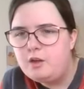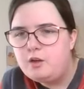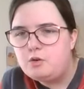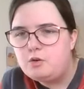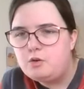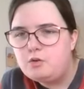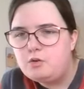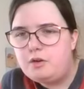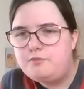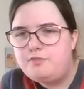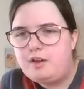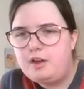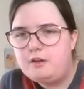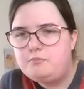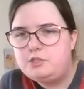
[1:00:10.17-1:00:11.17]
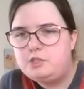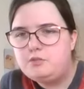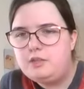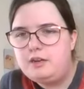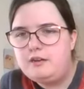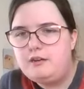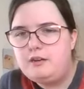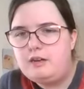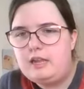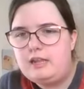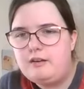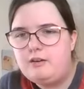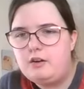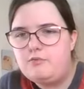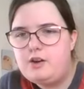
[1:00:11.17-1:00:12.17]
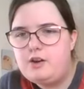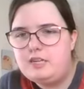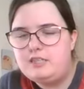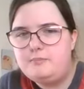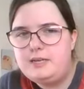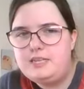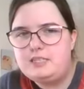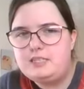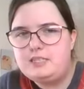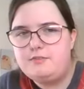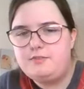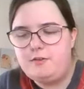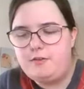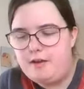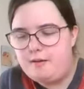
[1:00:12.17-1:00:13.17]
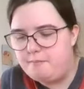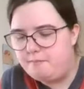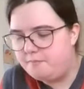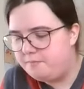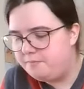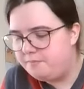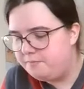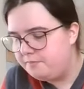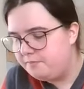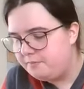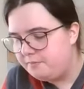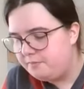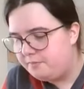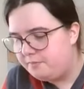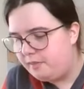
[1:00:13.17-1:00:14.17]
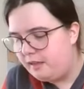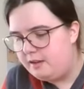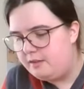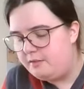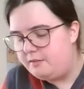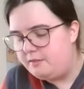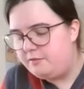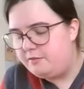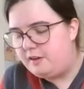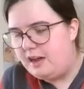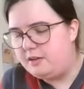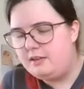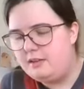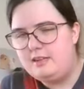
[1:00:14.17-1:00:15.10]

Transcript: Also, I'm sure there are recipes for flour.